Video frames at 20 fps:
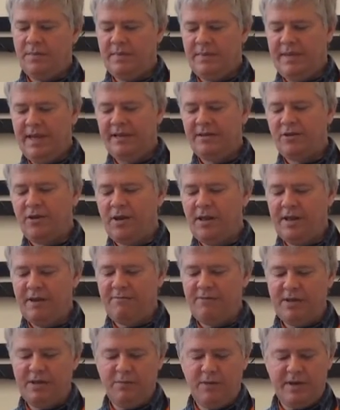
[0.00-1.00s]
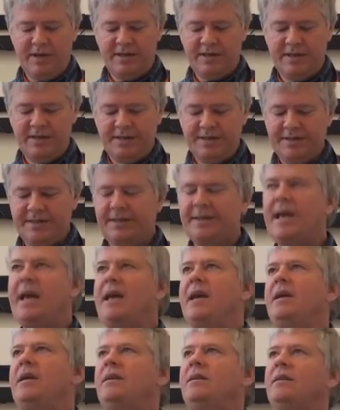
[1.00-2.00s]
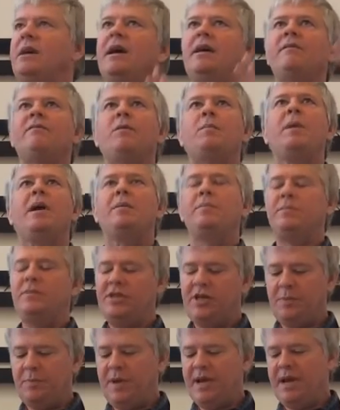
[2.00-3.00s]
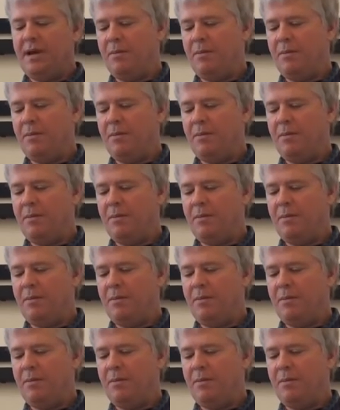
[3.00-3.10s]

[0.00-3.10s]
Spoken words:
That's all I really wanted to say kind of about GP.